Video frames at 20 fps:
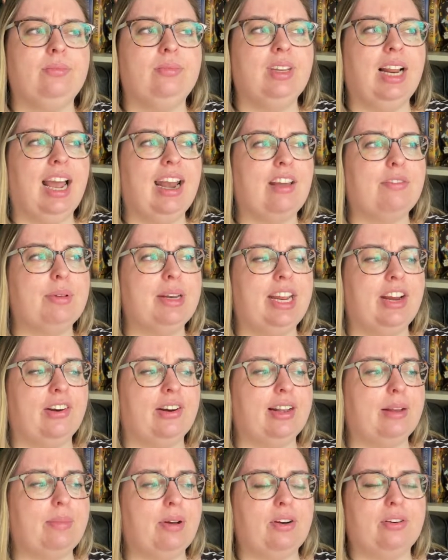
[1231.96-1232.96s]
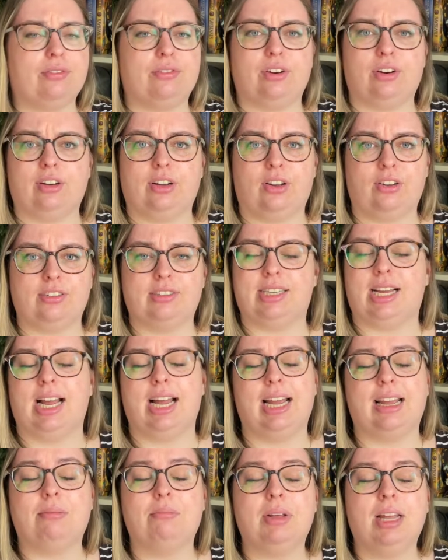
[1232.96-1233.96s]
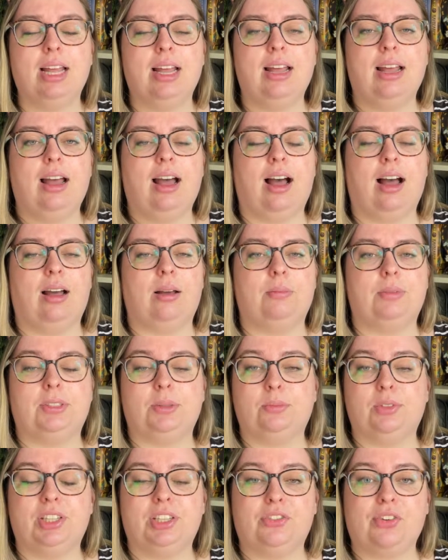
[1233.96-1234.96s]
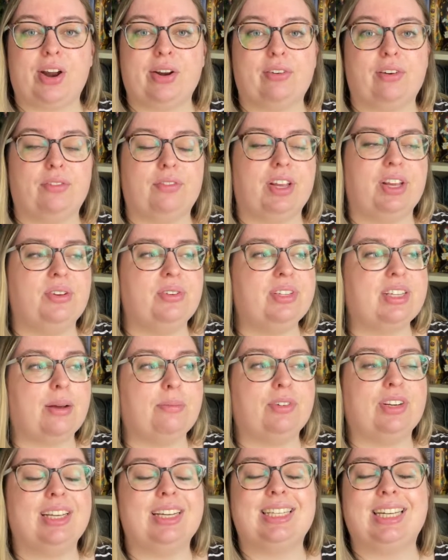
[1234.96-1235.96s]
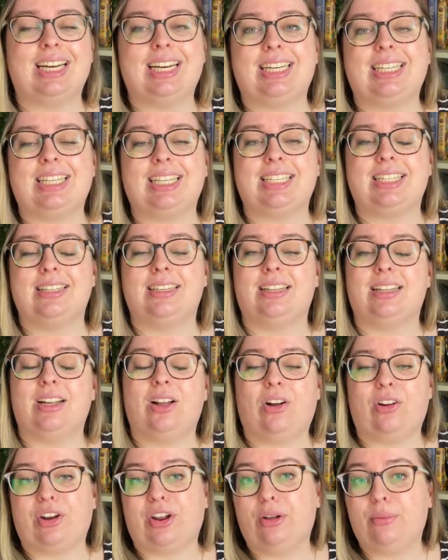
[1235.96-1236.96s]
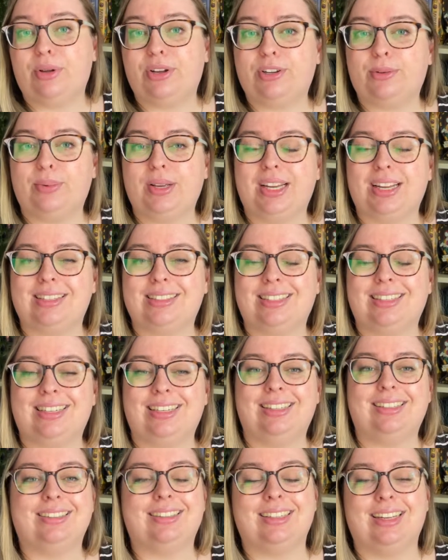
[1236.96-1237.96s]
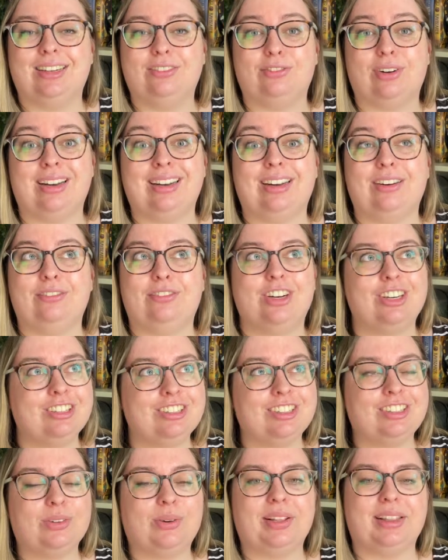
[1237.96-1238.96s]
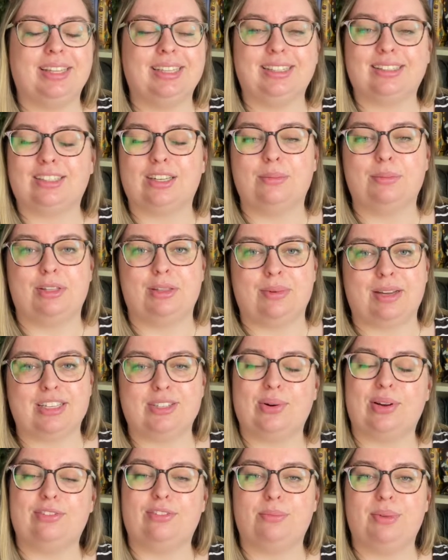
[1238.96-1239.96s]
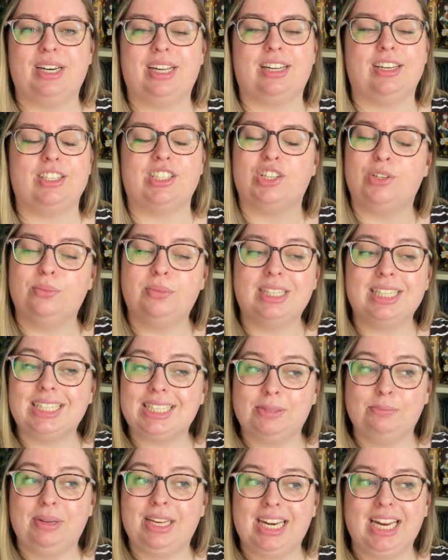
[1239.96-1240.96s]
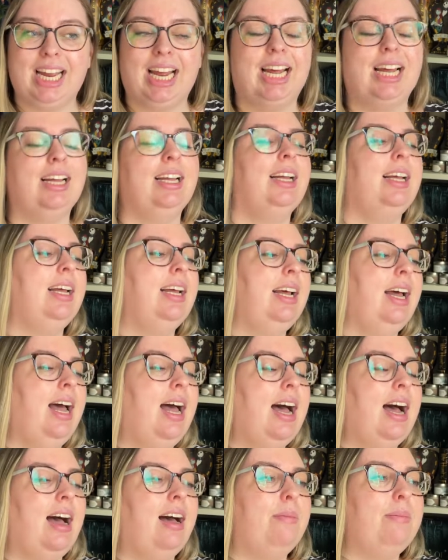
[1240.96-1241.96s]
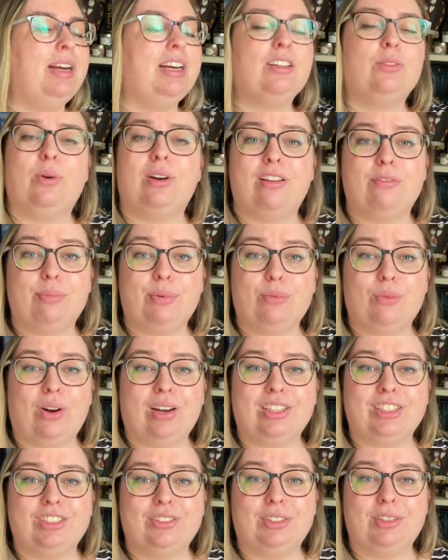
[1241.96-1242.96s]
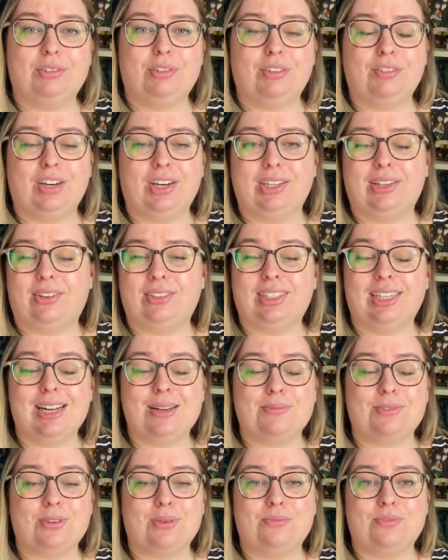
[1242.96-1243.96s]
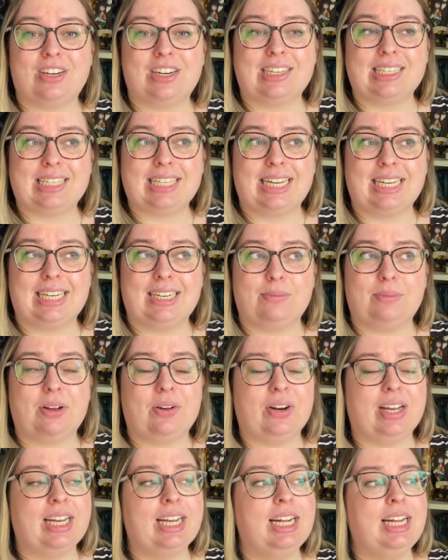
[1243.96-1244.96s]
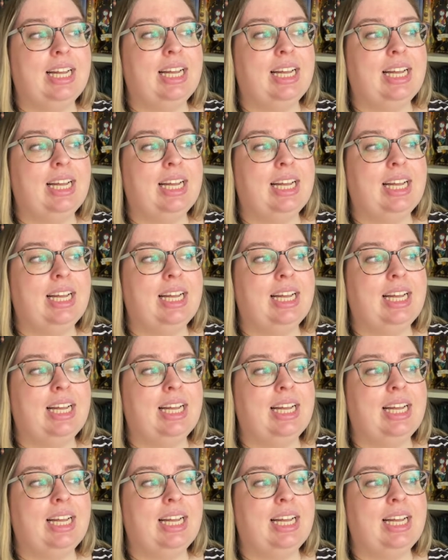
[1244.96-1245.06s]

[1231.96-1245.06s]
I've been hearing about it for a long time. Some really great reviews. I'm really excited to listen to the audiobook because it is written in verse, so I think that's going to be the best way for me to consume this media. And it's one I've been wanting to read for a very long time, so I'm very excited about it.